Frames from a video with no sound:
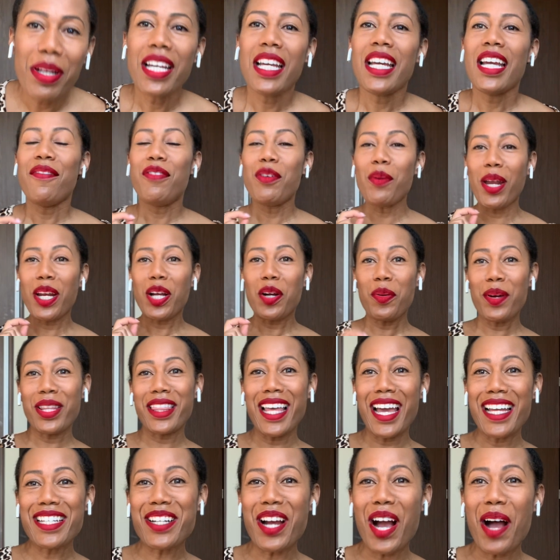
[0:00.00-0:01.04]
If you wanna quit
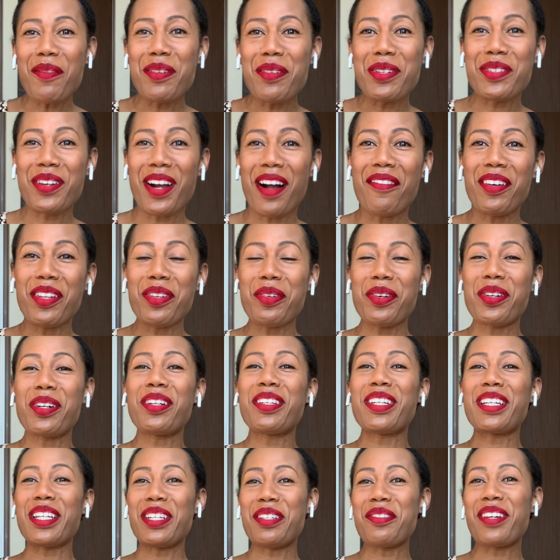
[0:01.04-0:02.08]
that job and travel the
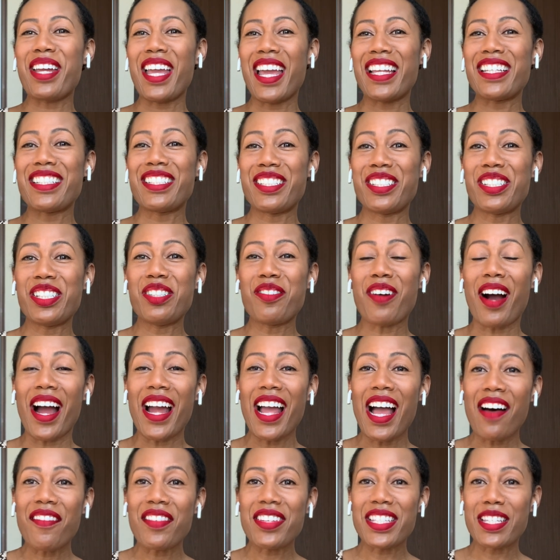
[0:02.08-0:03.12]
world, you can too. I
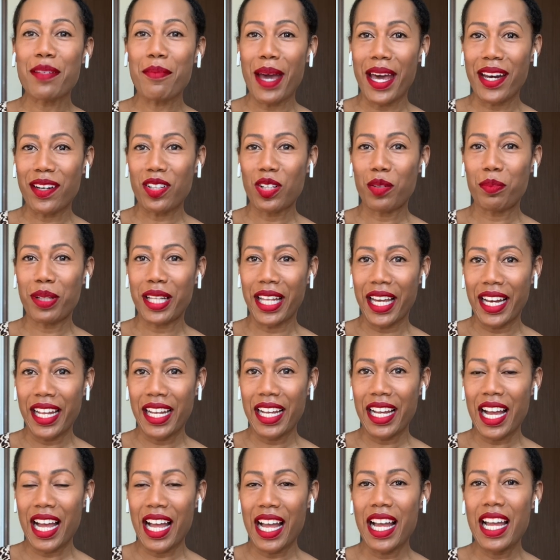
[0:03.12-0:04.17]
have a sabbatical planning
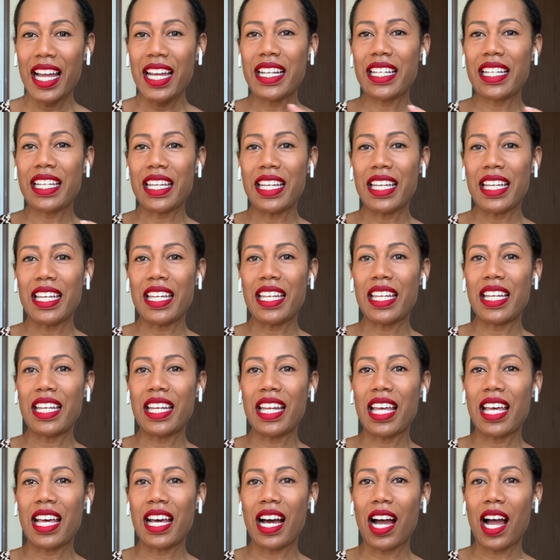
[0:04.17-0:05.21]
guide
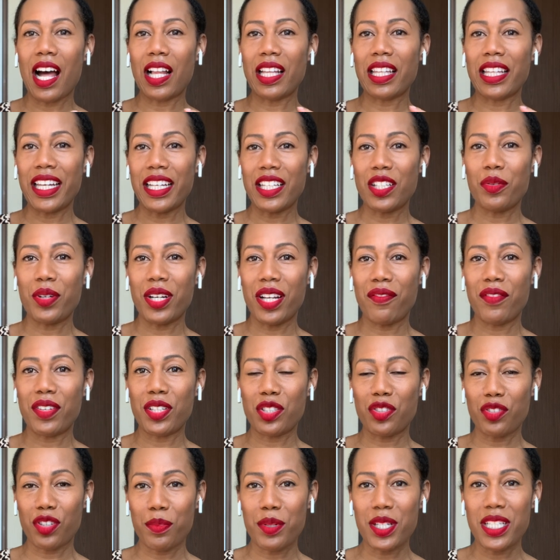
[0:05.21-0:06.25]
I'll link to it in the
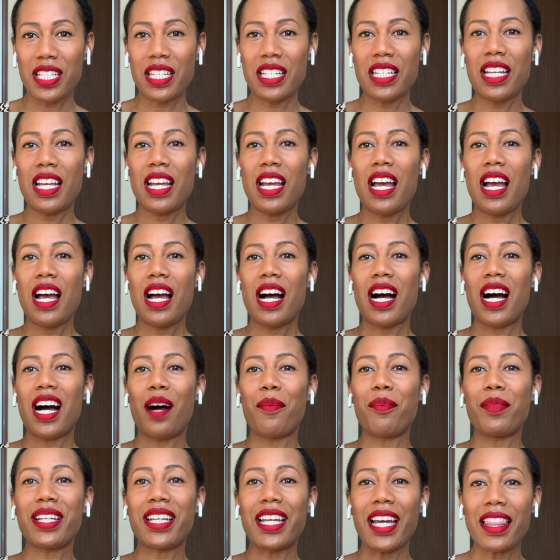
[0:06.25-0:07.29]
description.
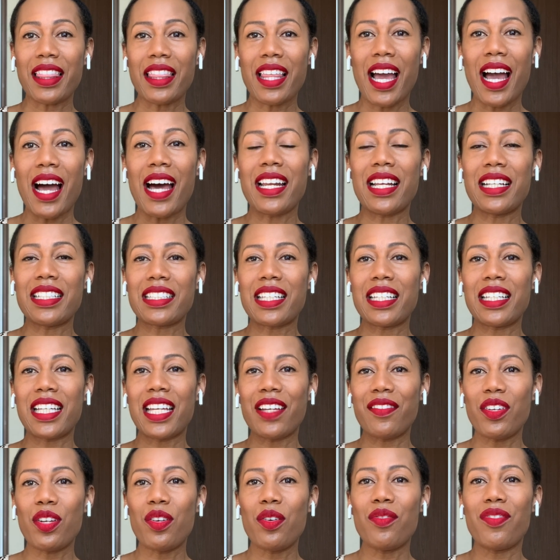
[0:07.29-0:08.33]
Get that, it's gonna give
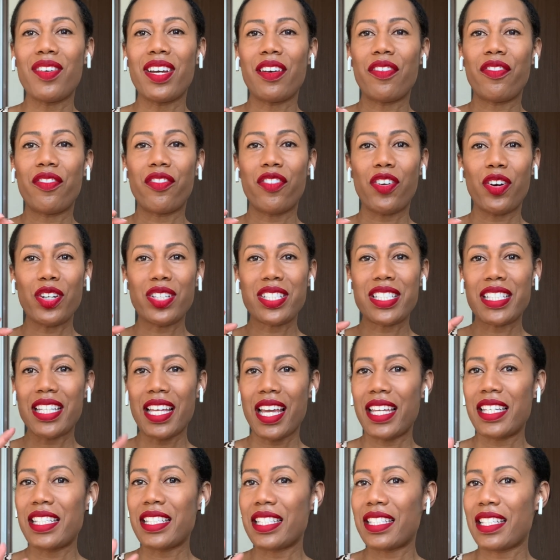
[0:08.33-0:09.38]
you the first
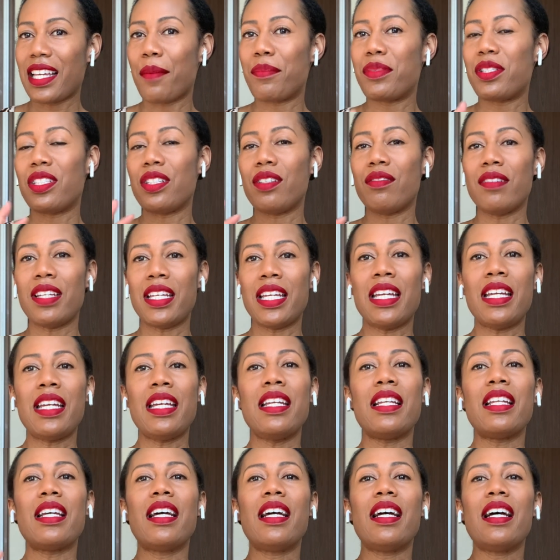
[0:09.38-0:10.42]
10 steps you
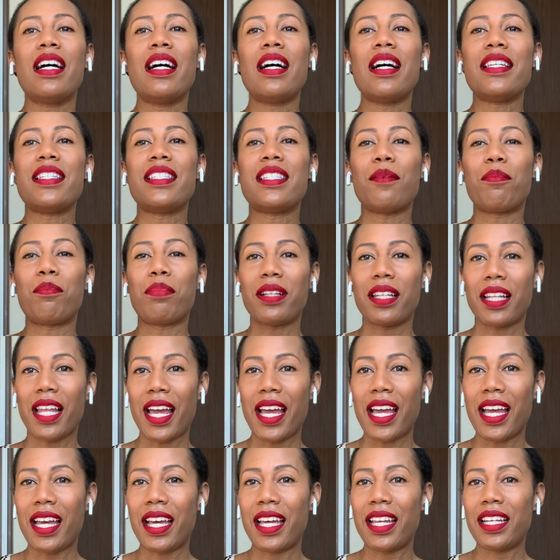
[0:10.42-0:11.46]
need to
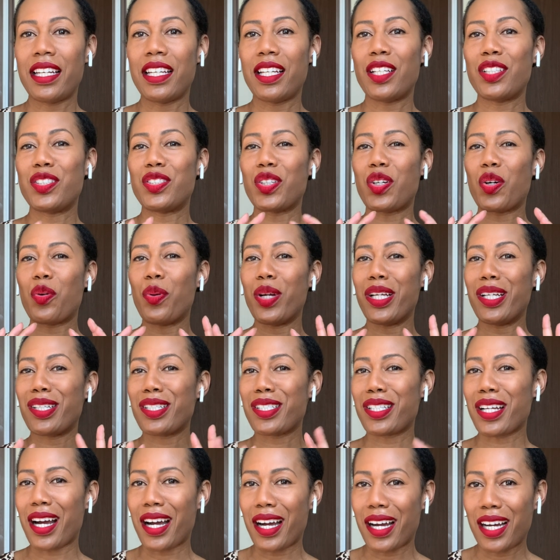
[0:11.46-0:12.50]
plan to quit your
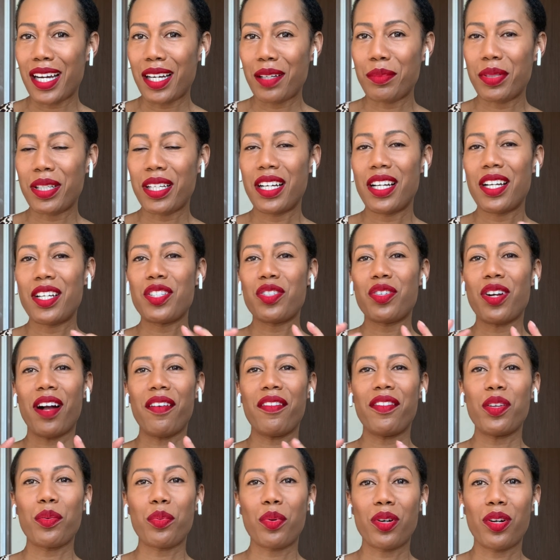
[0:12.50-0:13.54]
job, travel
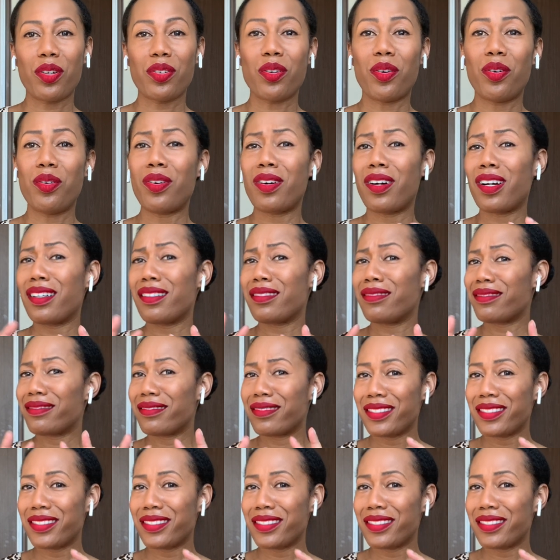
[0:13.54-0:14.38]
the world, or